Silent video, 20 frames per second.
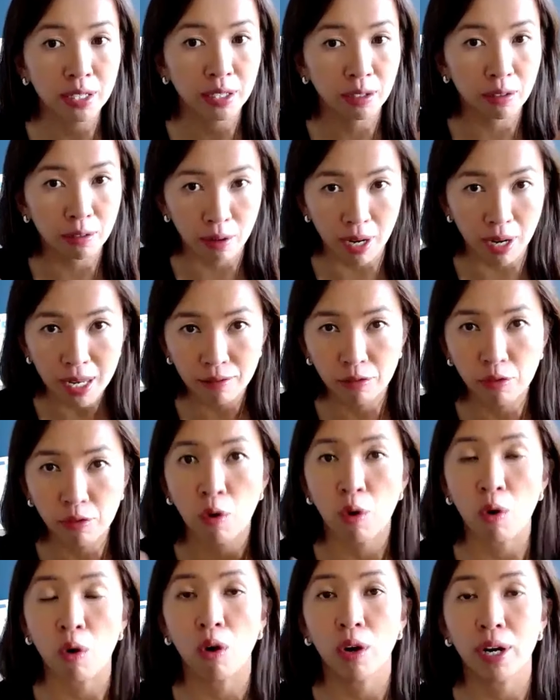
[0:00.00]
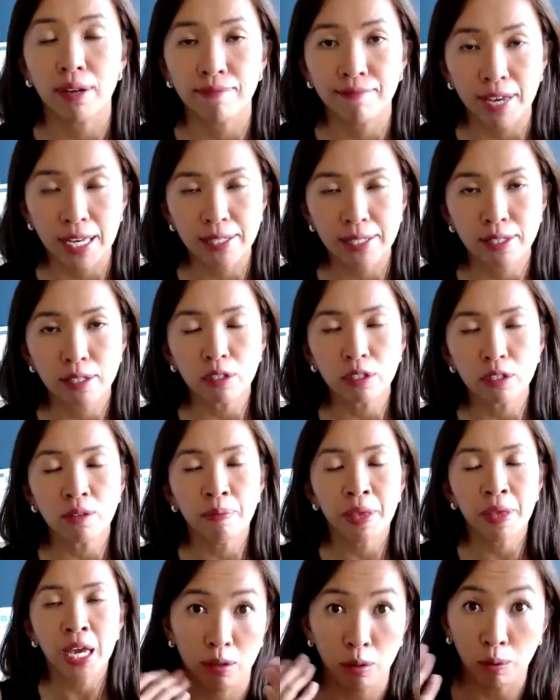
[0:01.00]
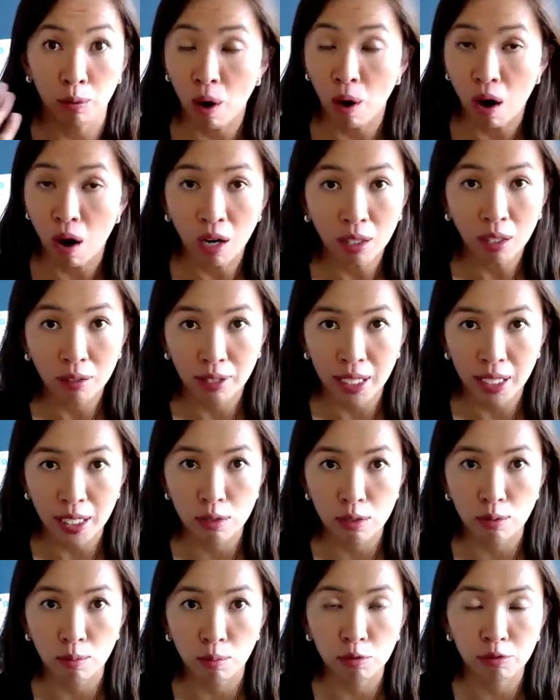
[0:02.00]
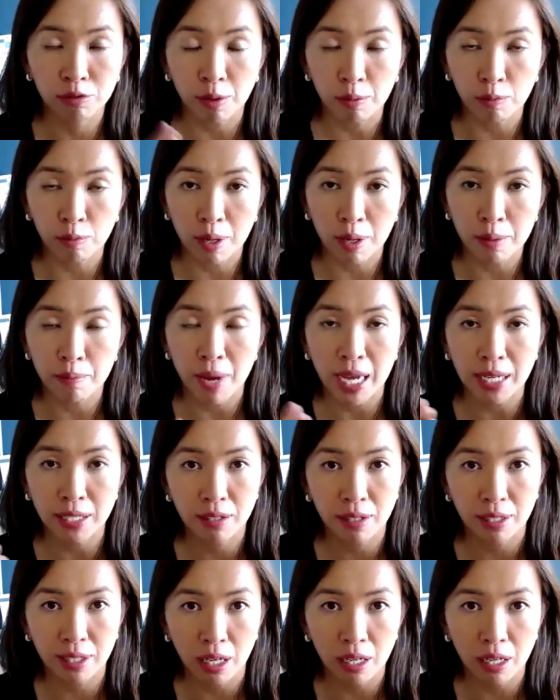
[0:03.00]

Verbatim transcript: and great for investors who are looking to move from one bank to